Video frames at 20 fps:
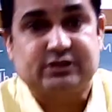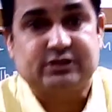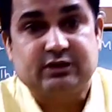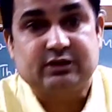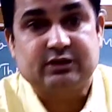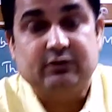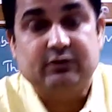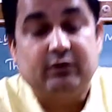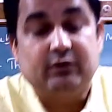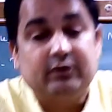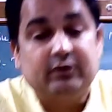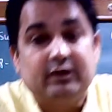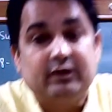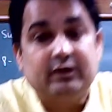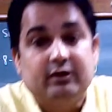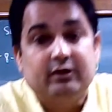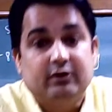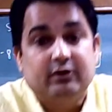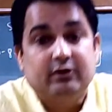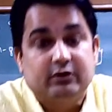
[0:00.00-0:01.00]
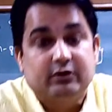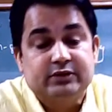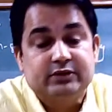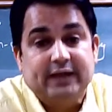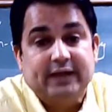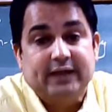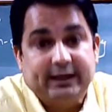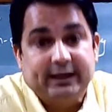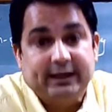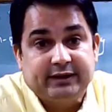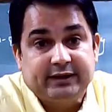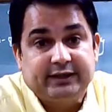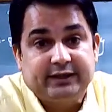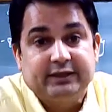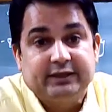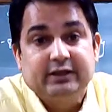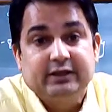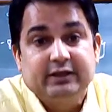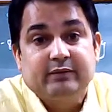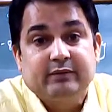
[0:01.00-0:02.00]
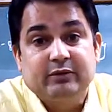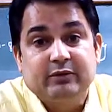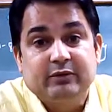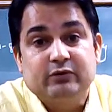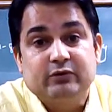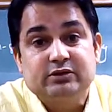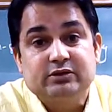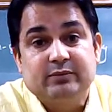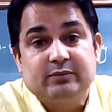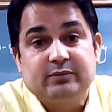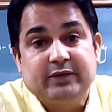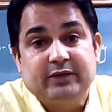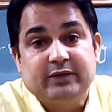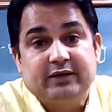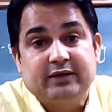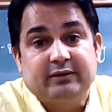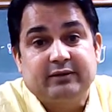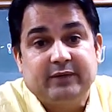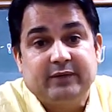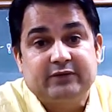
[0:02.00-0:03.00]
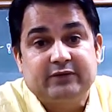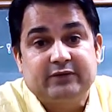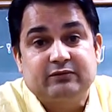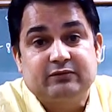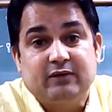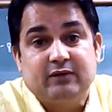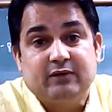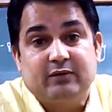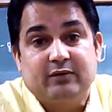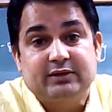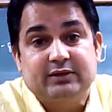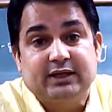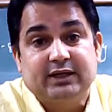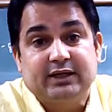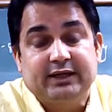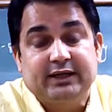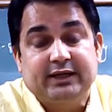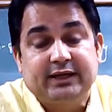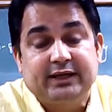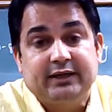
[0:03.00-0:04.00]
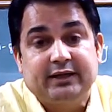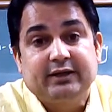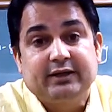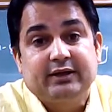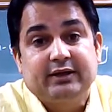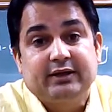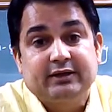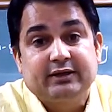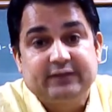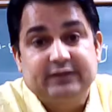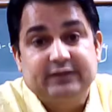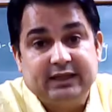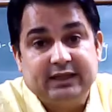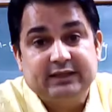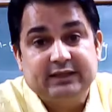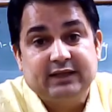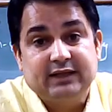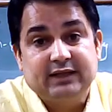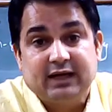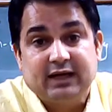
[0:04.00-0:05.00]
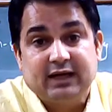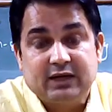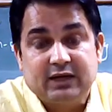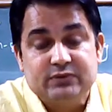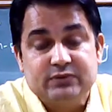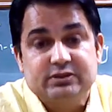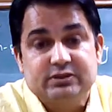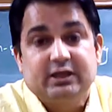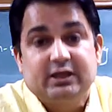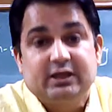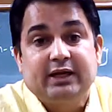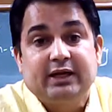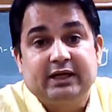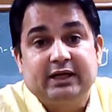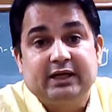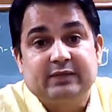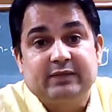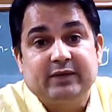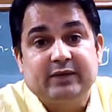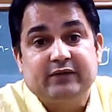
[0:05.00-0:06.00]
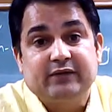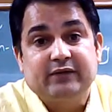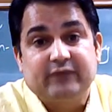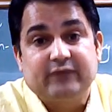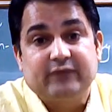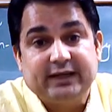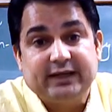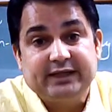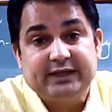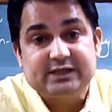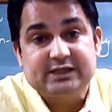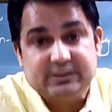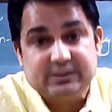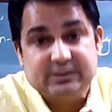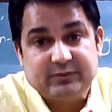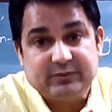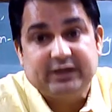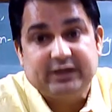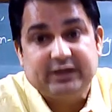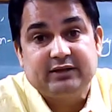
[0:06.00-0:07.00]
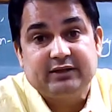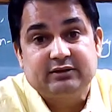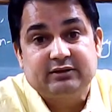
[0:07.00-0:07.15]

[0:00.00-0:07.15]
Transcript: The cook got angry because the bear remained throughout the day there in the house. It remained very disciplined.